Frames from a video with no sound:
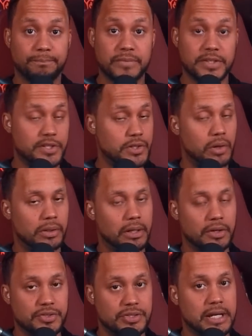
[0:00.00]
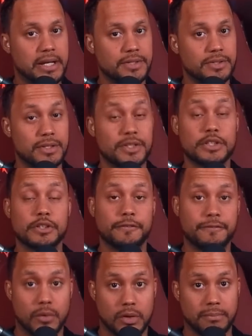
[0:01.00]
This is no longer seconds. This is a
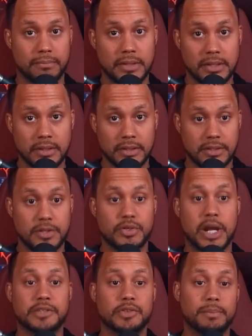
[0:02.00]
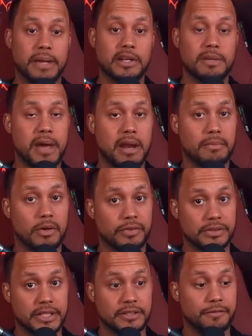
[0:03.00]
form. You transform into
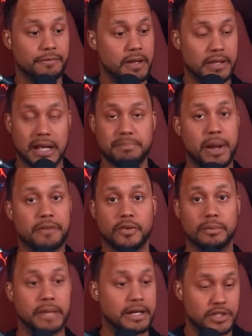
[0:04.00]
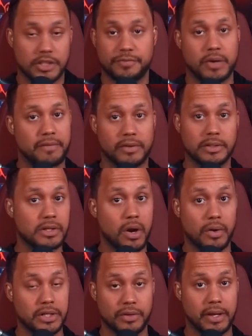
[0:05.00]
Metamorphosis like a bear form, like just forever.
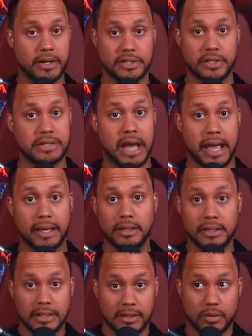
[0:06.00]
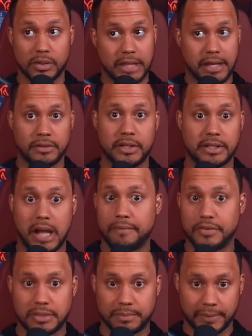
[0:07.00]
You're there until you die, or like click it off
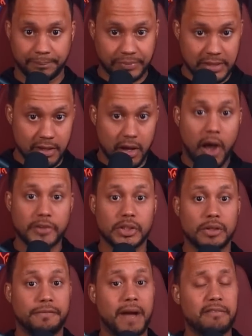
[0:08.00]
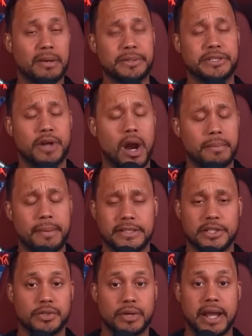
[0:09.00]
or something. Also, 500% armor
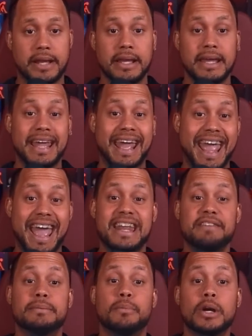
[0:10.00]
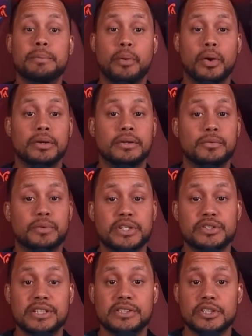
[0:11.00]
makes it great, and even more important,
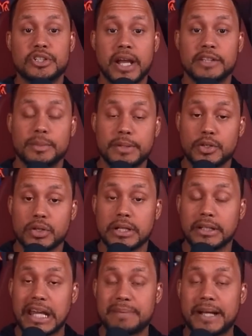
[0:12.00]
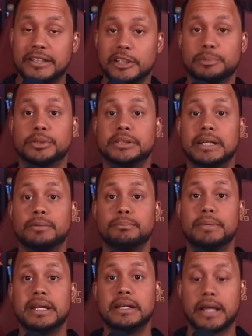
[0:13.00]
reduces the chance to be critically hit by 6%,
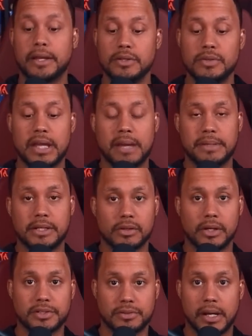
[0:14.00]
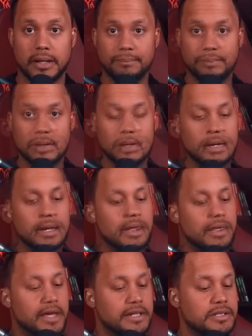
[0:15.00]
meaning that you can't be crushed, right?
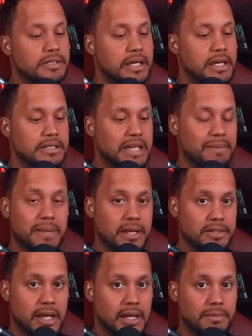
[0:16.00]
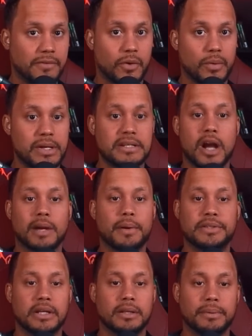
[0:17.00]
This is a main tank. Before we talk
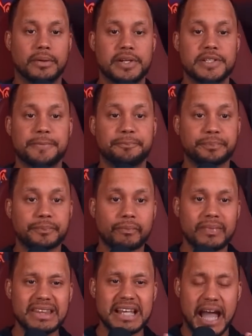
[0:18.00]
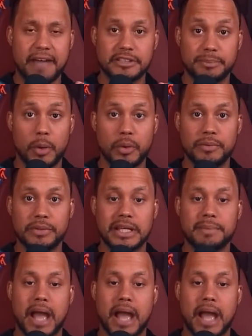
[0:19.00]
about the other abilities, I have spoken with them.